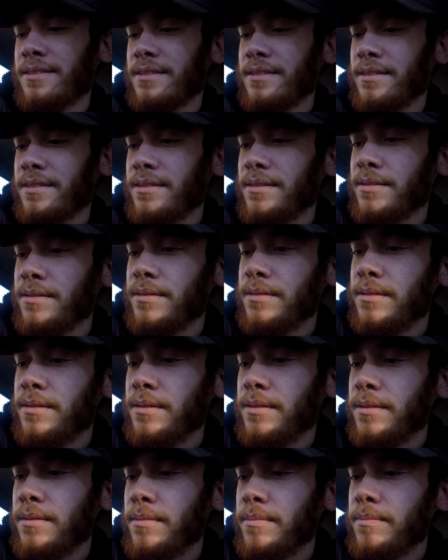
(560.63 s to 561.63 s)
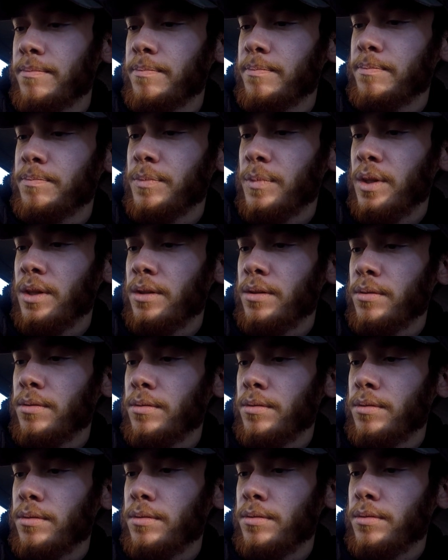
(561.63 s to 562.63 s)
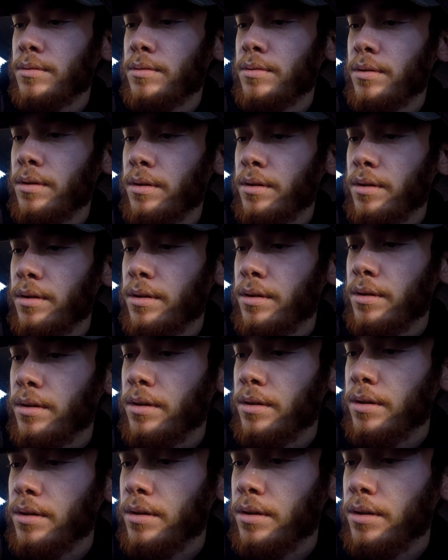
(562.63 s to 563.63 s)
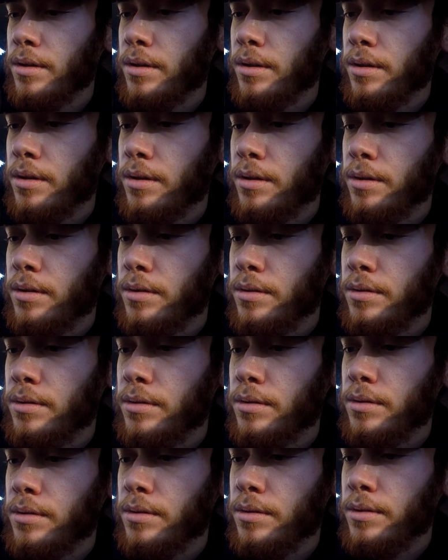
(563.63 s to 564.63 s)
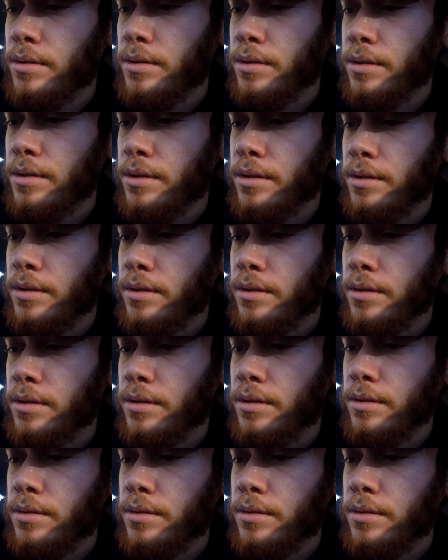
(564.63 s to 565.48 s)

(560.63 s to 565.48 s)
(silence)